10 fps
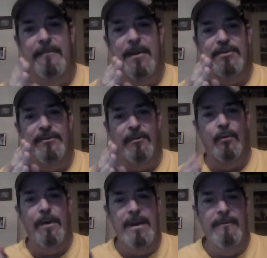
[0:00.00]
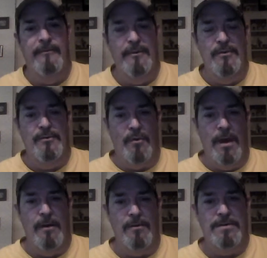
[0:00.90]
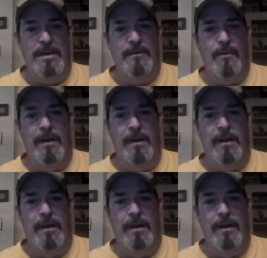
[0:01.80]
there's 3 food trailers sitting